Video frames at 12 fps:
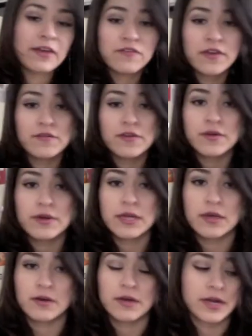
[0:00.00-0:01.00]
favorite Greek
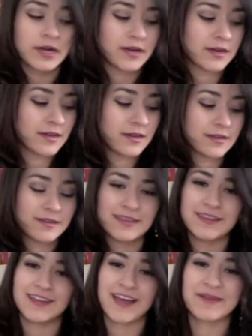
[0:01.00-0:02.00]
yogurt,
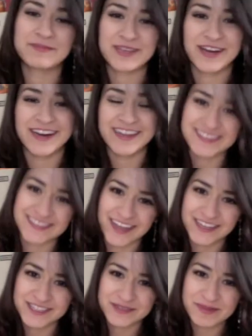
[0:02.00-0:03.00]
I'm sorry, is
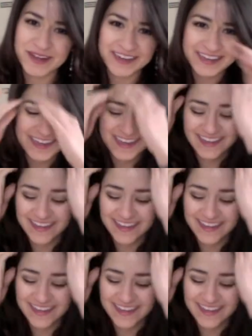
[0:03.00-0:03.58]
not Chobani.